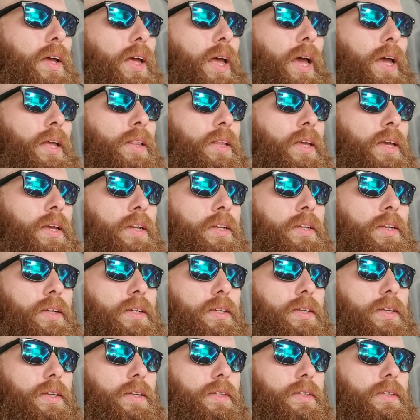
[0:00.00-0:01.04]
and then
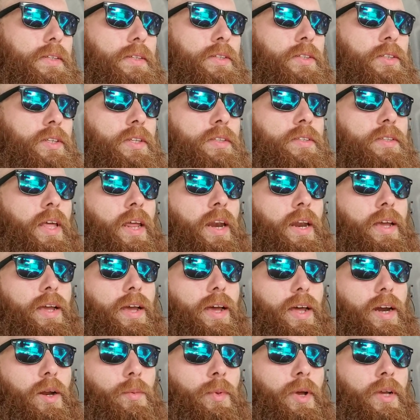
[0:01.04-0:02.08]
since that
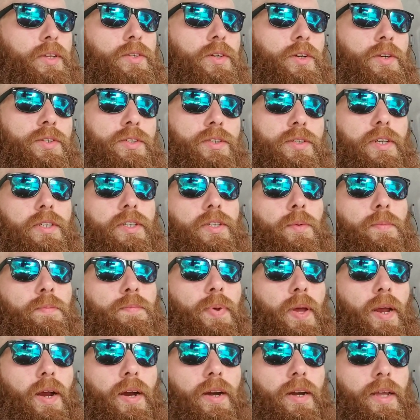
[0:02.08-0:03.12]
economizer is such a
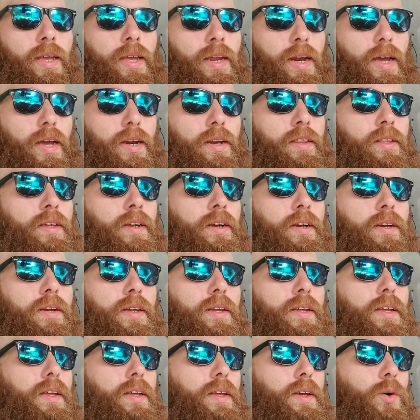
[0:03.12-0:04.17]
bear to get out of there,
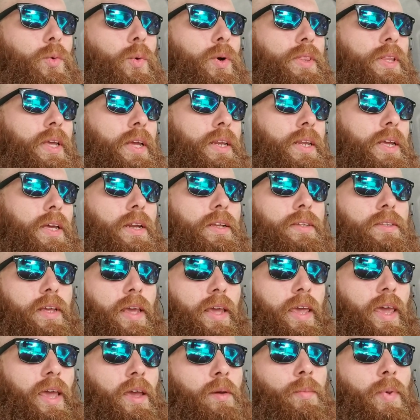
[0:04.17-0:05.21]
what they did is they
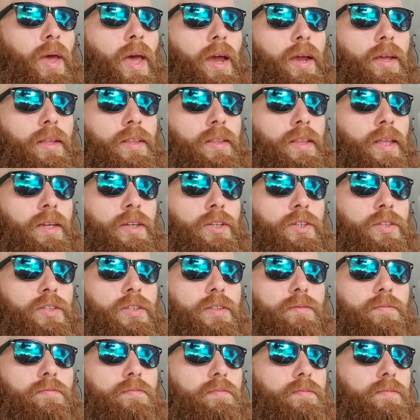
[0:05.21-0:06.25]
came back and they just,
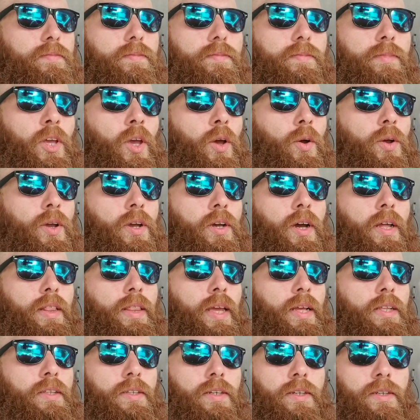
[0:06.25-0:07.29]
you know, cut
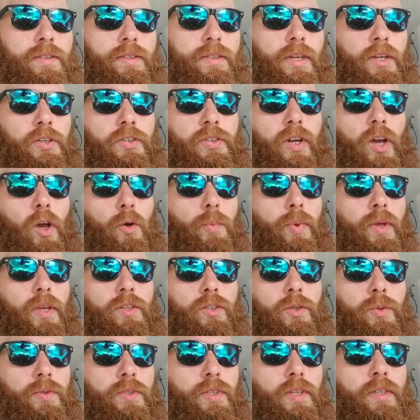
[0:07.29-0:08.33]
that little section out because
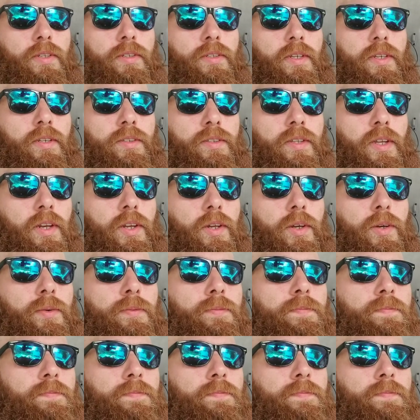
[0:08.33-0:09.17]
it was easiest to do.